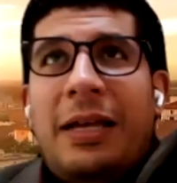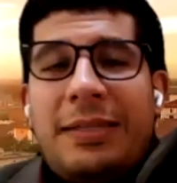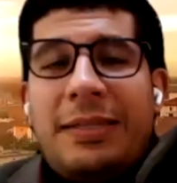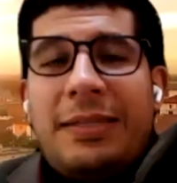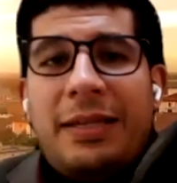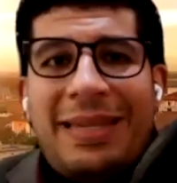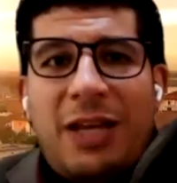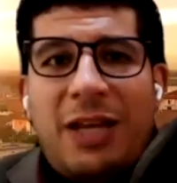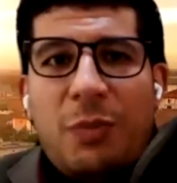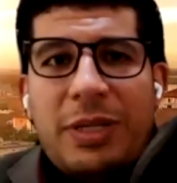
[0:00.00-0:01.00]
set up
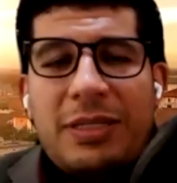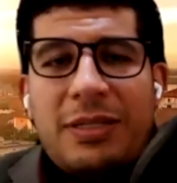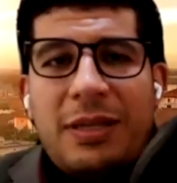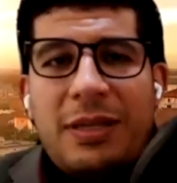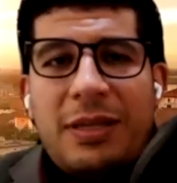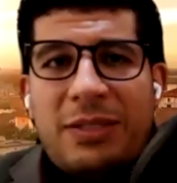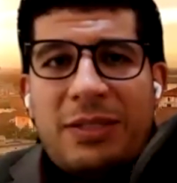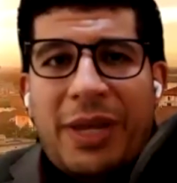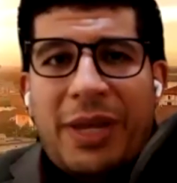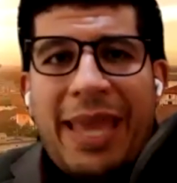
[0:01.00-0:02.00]
endowments
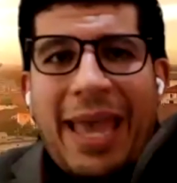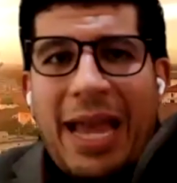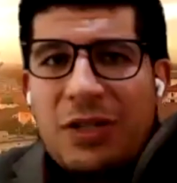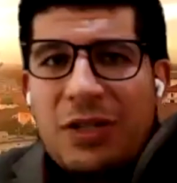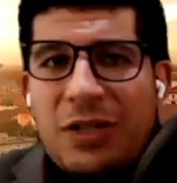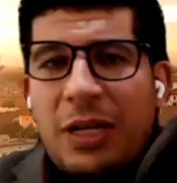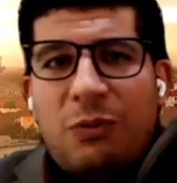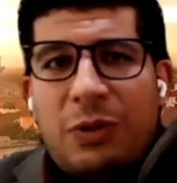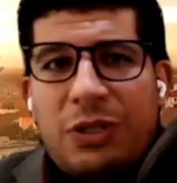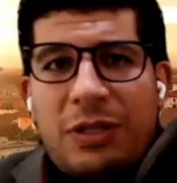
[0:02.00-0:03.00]
based on cash,
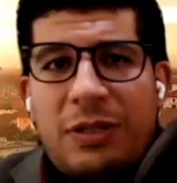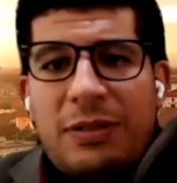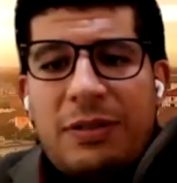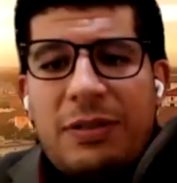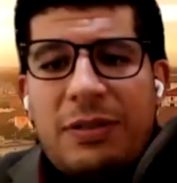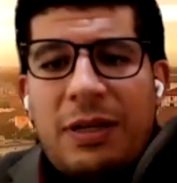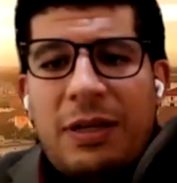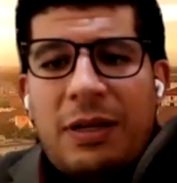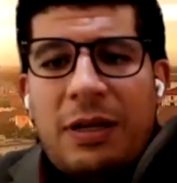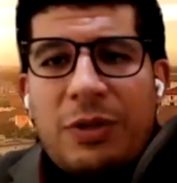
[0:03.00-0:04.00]
which
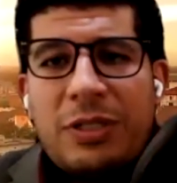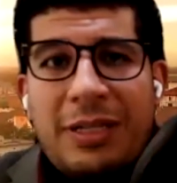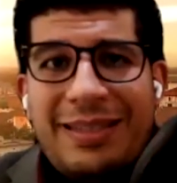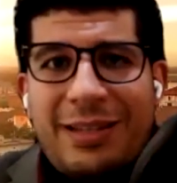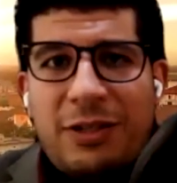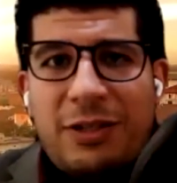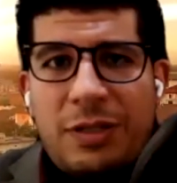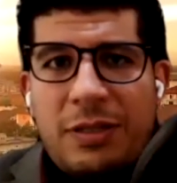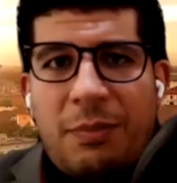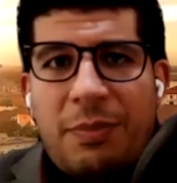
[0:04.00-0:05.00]
was
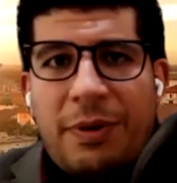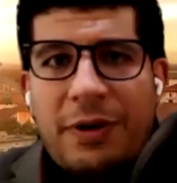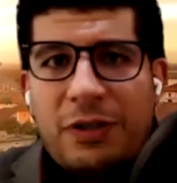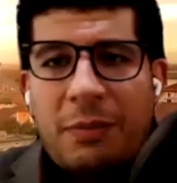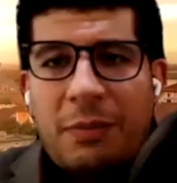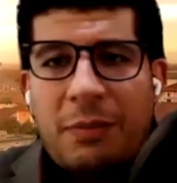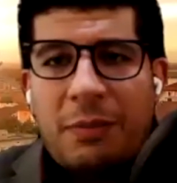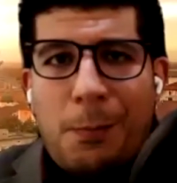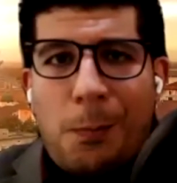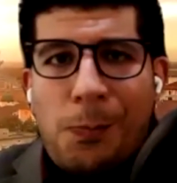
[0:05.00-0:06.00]
contentious in some parts of the
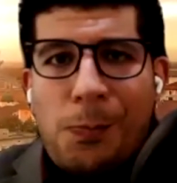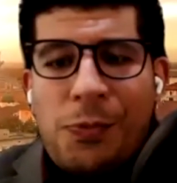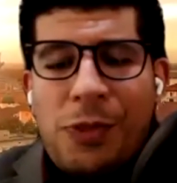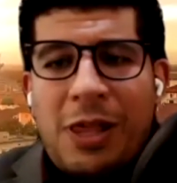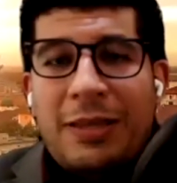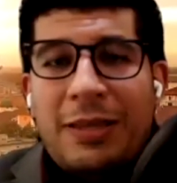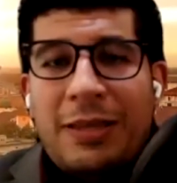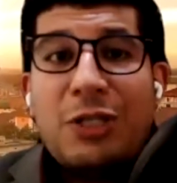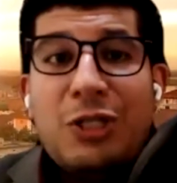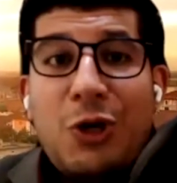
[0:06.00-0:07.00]
empire.
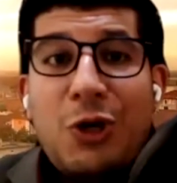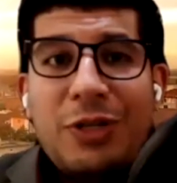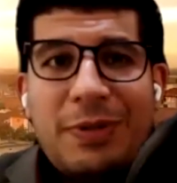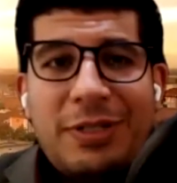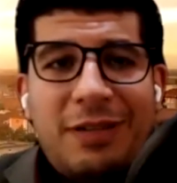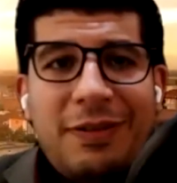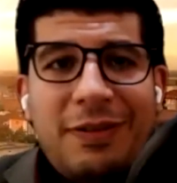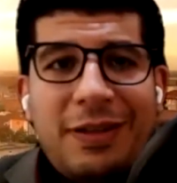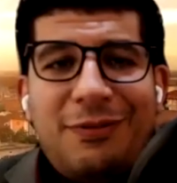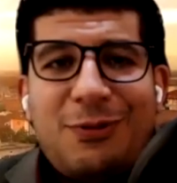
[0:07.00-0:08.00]
That was known
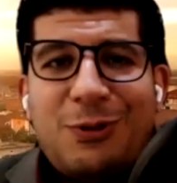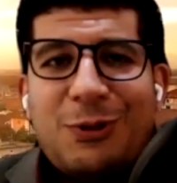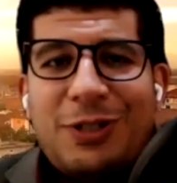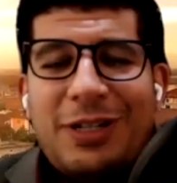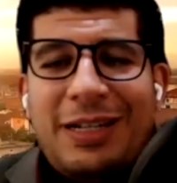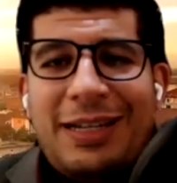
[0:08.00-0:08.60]
specifically for